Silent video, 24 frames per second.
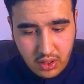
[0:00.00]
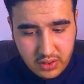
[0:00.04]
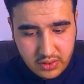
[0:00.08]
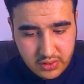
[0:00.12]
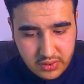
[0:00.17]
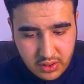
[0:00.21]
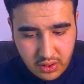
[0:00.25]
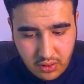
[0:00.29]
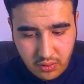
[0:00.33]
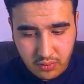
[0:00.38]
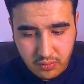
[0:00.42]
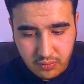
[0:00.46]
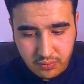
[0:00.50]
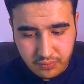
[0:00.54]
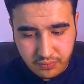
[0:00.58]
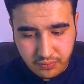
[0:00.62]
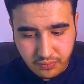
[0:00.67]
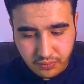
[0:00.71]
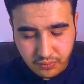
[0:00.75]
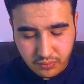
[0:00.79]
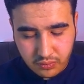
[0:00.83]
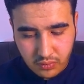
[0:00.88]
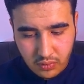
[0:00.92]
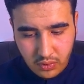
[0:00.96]
So
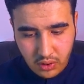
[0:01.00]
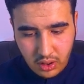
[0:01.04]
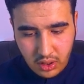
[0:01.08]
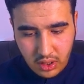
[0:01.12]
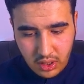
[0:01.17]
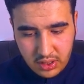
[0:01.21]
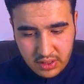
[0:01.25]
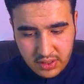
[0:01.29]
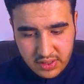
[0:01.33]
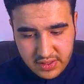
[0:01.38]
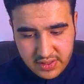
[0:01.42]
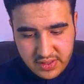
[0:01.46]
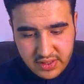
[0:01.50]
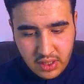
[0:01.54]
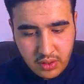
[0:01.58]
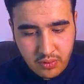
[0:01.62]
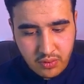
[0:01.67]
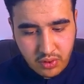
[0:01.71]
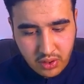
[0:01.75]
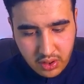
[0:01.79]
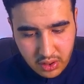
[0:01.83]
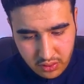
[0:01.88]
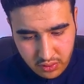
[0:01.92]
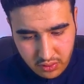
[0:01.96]
this is how
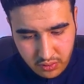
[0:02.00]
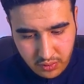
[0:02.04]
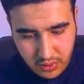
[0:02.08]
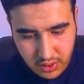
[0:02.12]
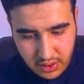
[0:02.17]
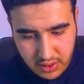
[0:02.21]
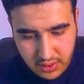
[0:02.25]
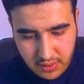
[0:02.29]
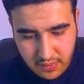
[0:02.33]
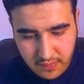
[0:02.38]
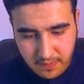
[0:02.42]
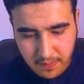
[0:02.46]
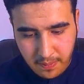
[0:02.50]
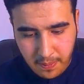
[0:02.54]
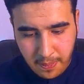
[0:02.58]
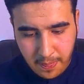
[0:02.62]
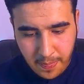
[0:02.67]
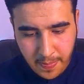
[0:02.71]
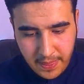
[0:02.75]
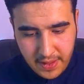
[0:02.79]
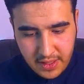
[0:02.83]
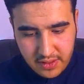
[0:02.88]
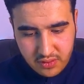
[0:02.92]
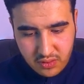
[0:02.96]
you can do it.
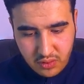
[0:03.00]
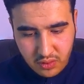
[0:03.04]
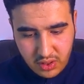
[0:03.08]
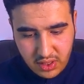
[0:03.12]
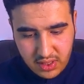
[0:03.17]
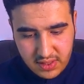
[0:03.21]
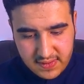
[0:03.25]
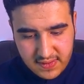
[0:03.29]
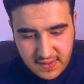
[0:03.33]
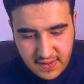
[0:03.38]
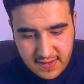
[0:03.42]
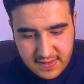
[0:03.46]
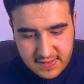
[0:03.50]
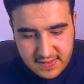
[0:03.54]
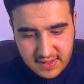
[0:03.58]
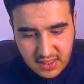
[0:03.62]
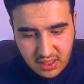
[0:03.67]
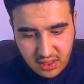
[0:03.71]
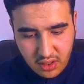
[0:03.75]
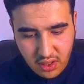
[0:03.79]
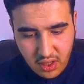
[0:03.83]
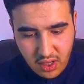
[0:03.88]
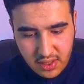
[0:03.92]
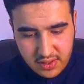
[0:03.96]
So this is
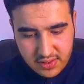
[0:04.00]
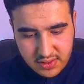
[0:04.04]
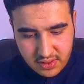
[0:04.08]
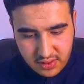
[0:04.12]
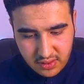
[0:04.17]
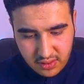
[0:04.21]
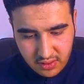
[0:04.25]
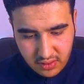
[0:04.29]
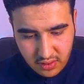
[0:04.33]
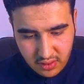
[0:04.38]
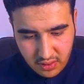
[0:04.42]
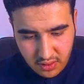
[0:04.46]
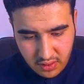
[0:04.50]
the cost.